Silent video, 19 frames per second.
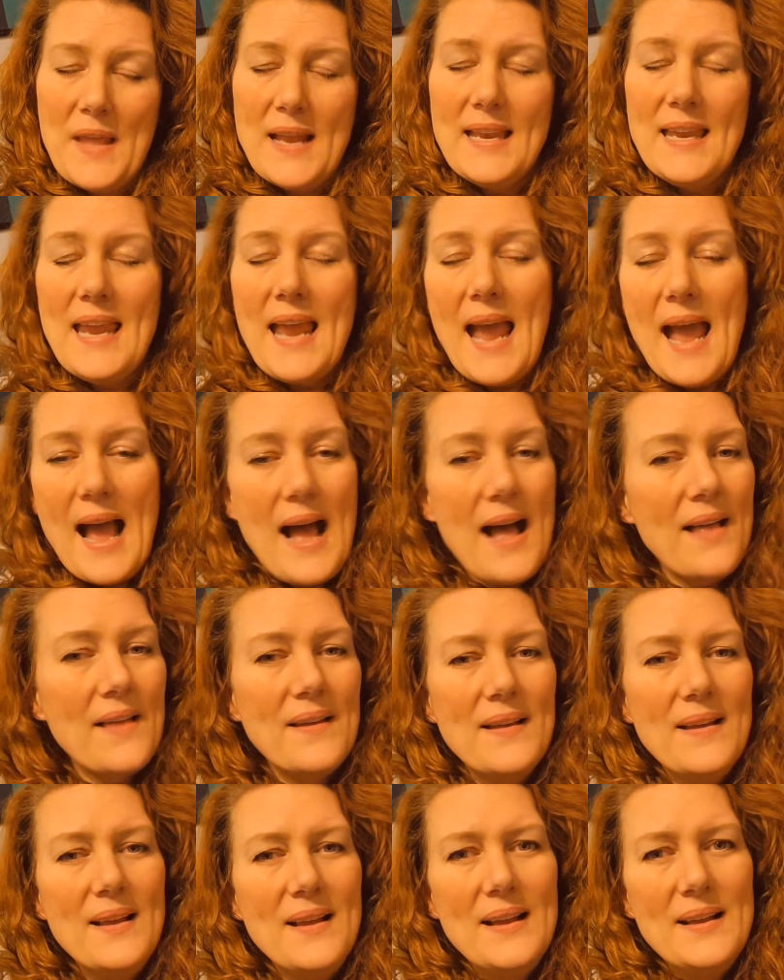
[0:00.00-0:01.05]
And yeah,
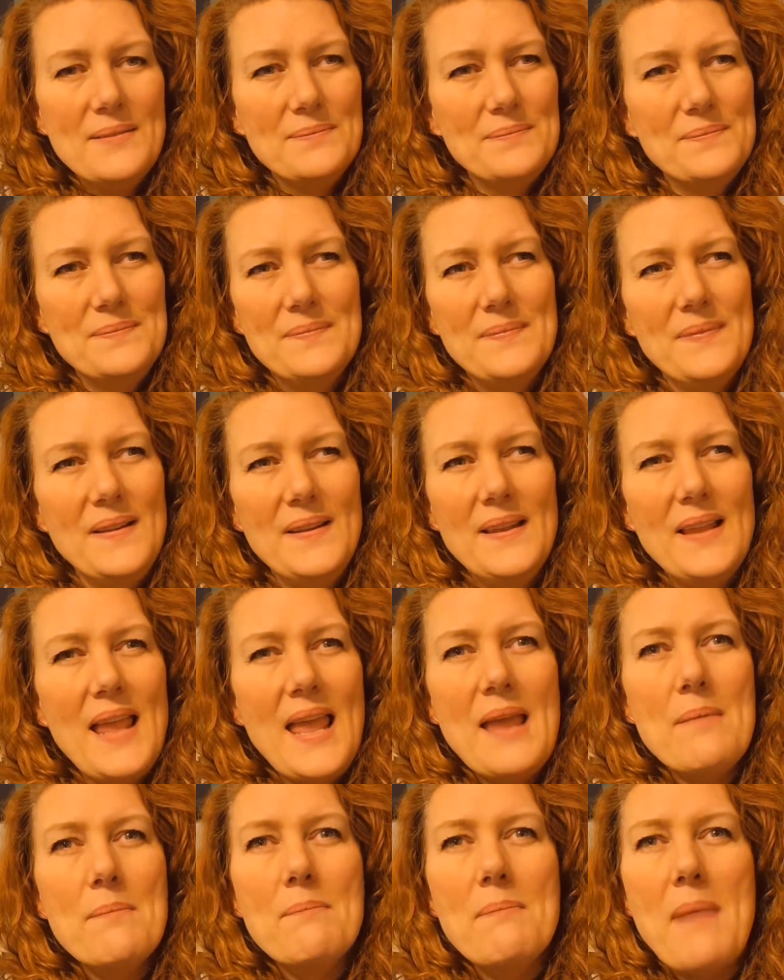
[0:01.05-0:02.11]

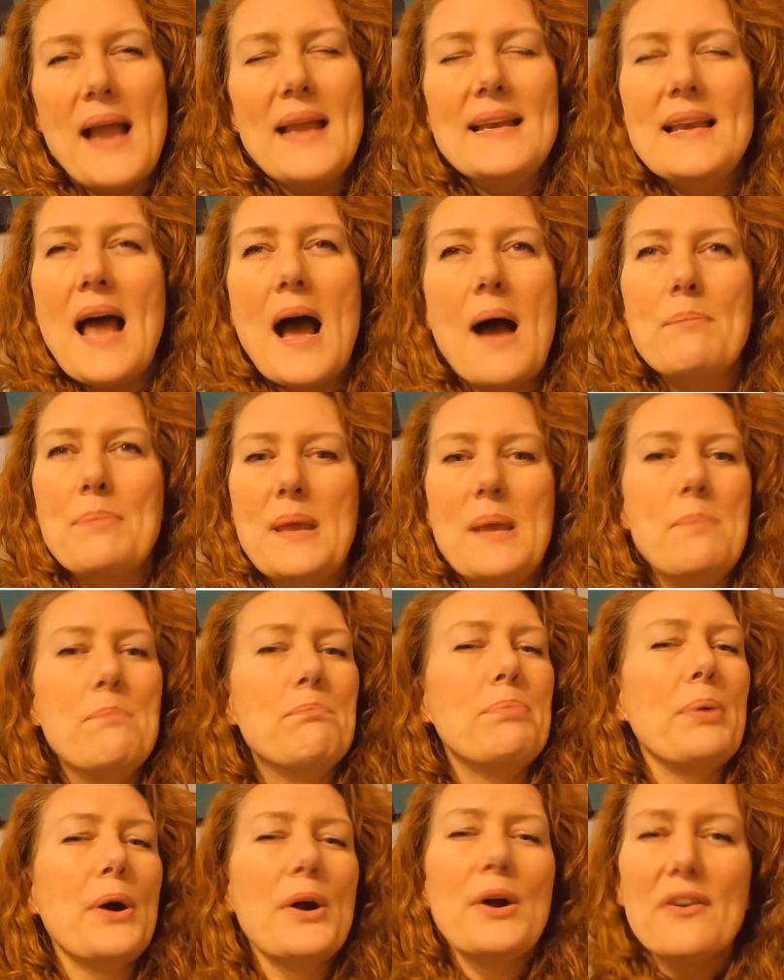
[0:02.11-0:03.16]
it might not be
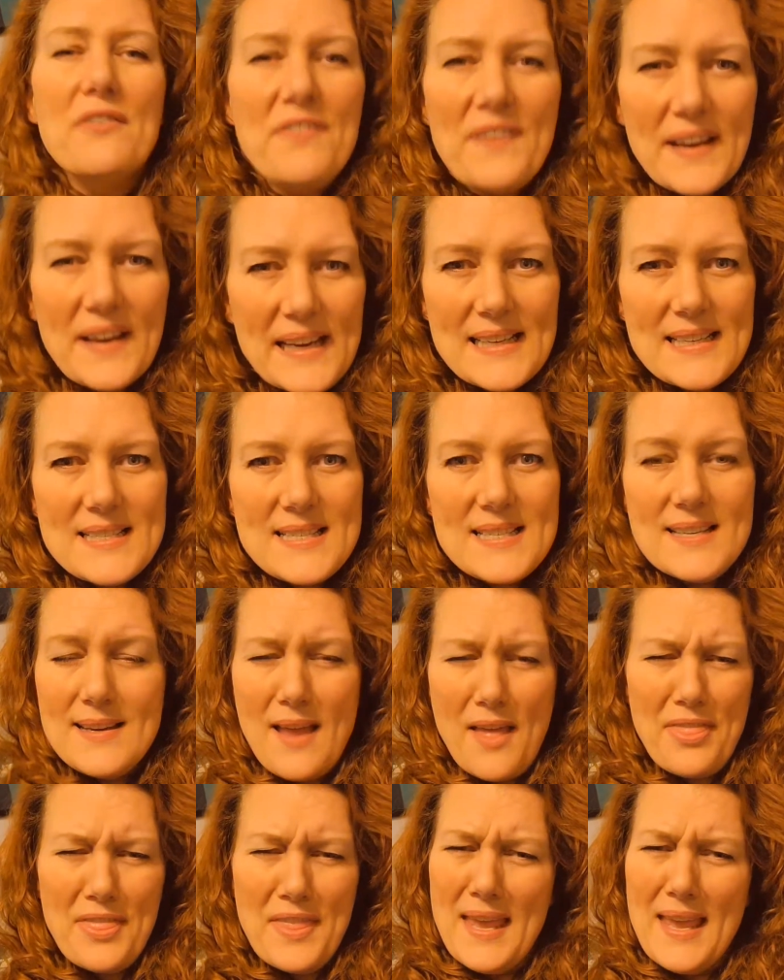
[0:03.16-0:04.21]
perfect.
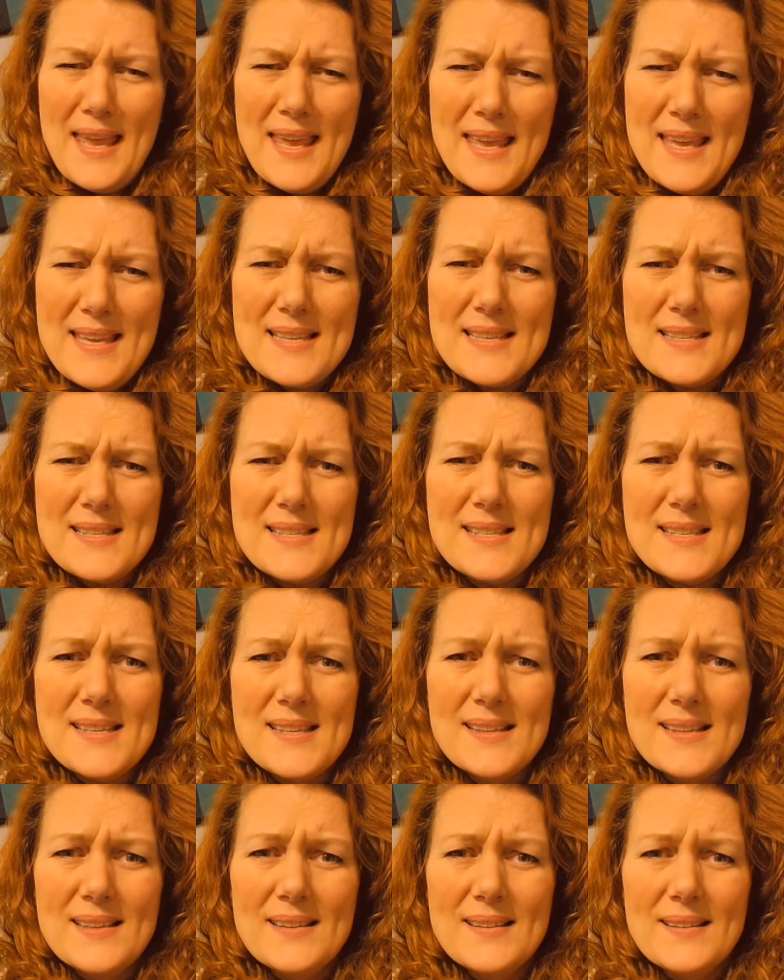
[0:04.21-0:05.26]
Nothing is.